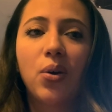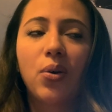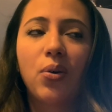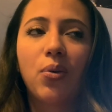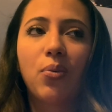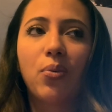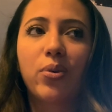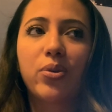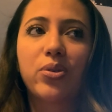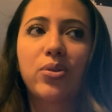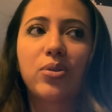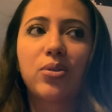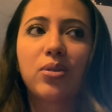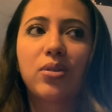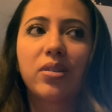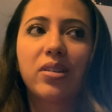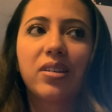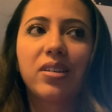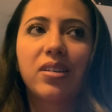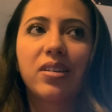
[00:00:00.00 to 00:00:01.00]

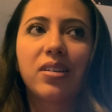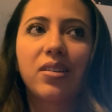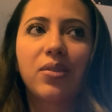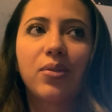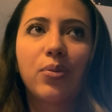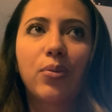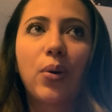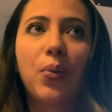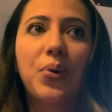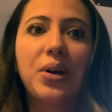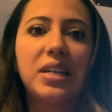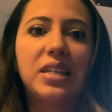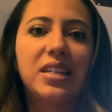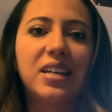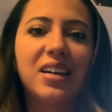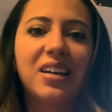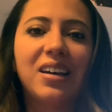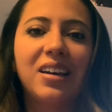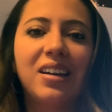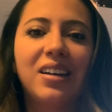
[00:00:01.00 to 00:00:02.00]
was what we
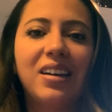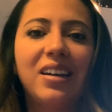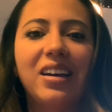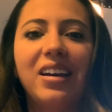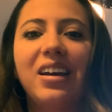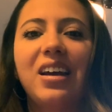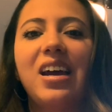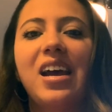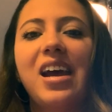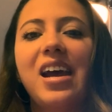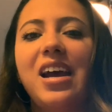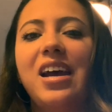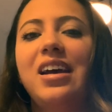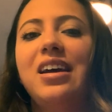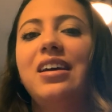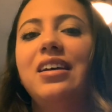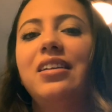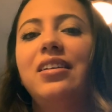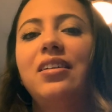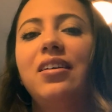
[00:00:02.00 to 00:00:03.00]
did
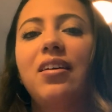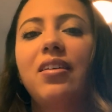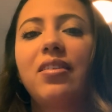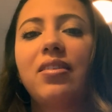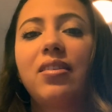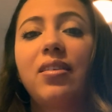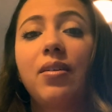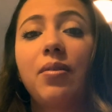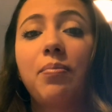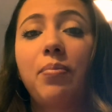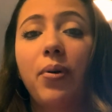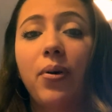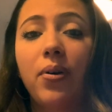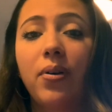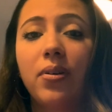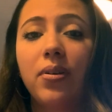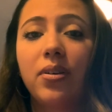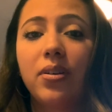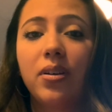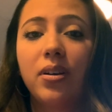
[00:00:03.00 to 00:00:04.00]
in the
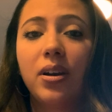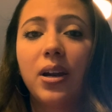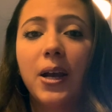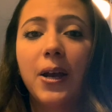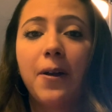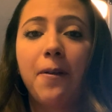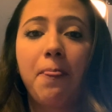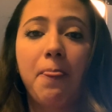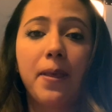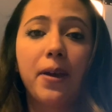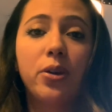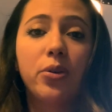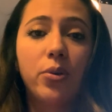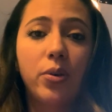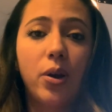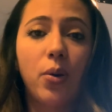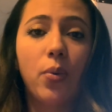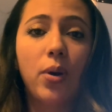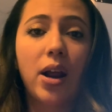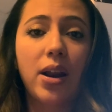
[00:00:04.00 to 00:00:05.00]
burn
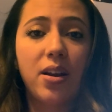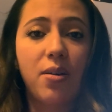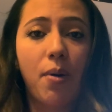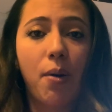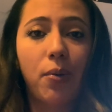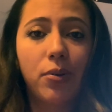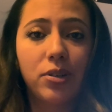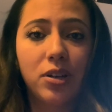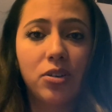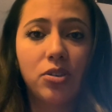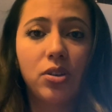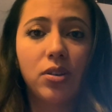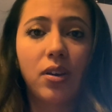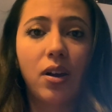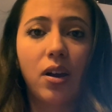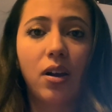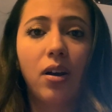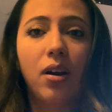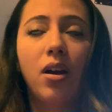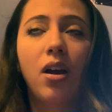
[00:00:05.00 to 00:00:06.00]
unit when I did my rotation
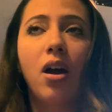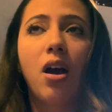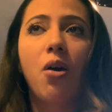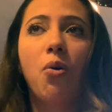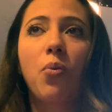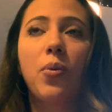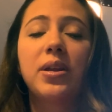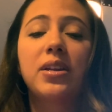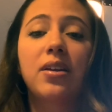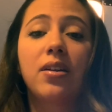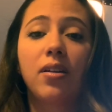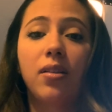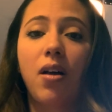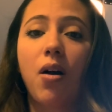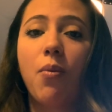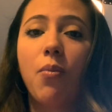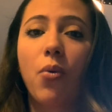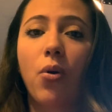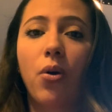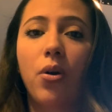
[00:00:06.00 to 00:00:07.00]
there. We did a
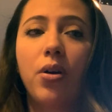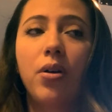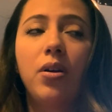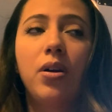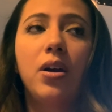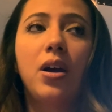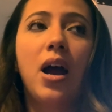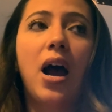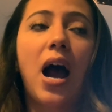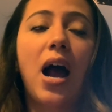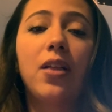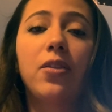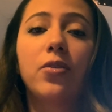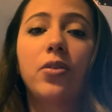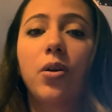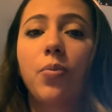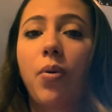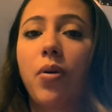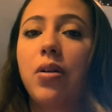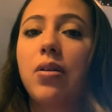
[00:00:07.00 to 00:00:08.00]
lot more. I learned
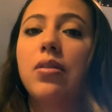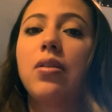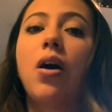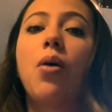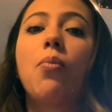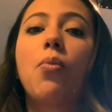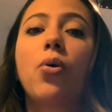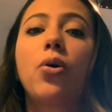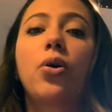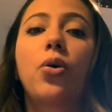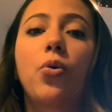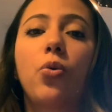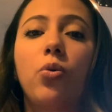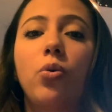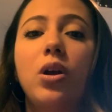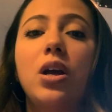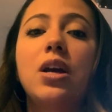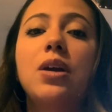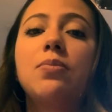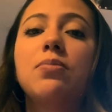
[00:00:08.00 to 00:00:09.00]
about a lot more
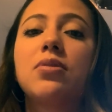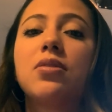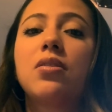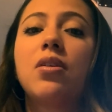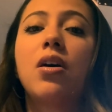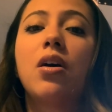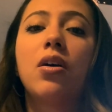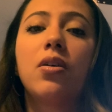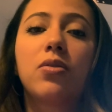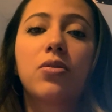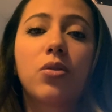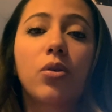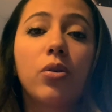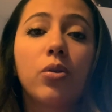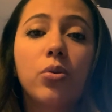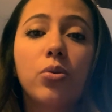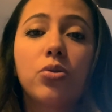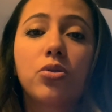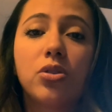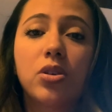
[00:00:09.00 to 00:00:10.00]
creams,
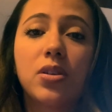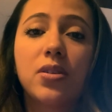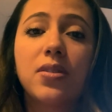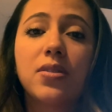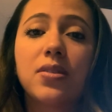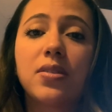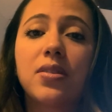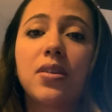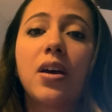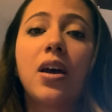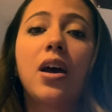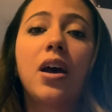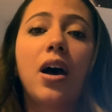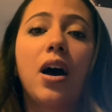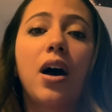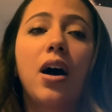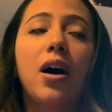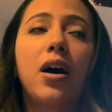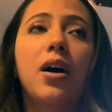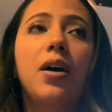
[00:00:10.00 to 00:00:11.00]
solutions.
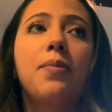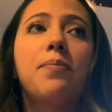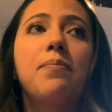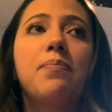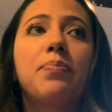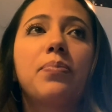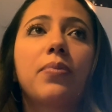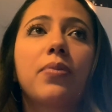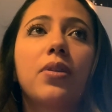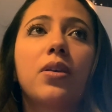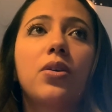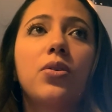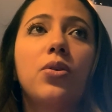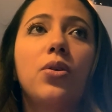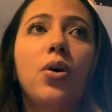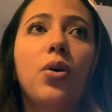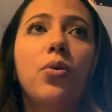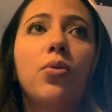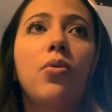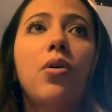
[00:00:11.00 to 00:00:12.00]
You
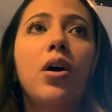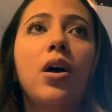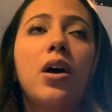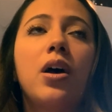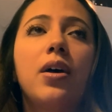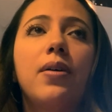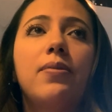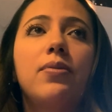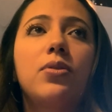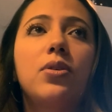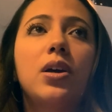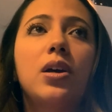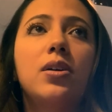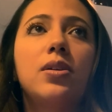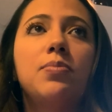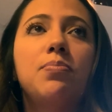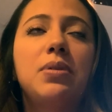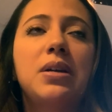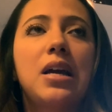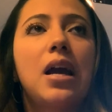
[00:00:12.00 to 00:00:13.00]
know,
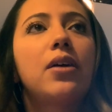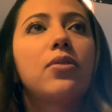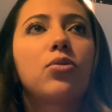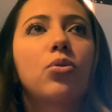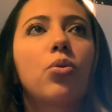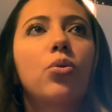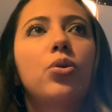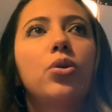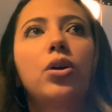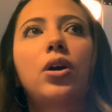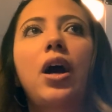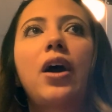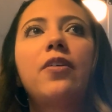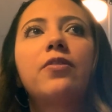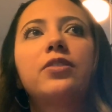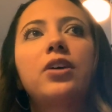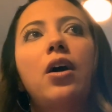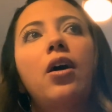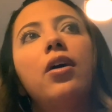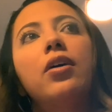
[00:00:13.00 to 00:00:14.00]
in PA school, you're kind
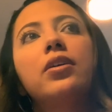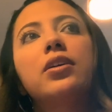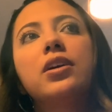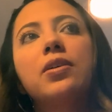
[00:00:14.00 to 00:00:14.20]
of taught,